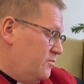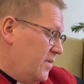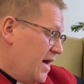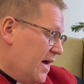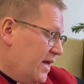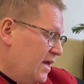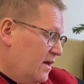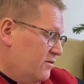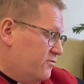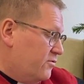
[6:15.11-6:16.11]
Maggie,
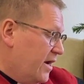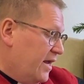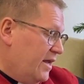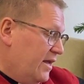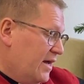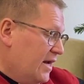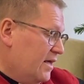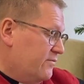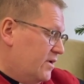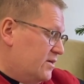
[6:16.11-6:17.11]
Frankie,
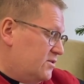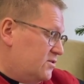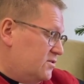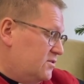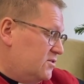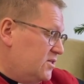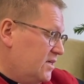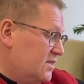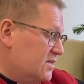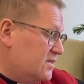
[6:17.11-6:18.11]
any of us.
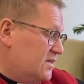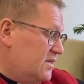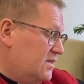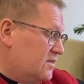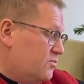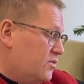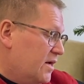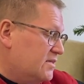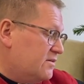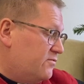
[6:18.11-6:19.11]
Jesus is a
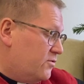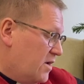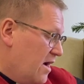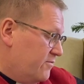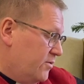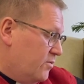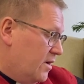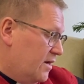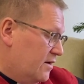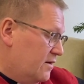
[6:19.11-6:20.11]
present for everyone.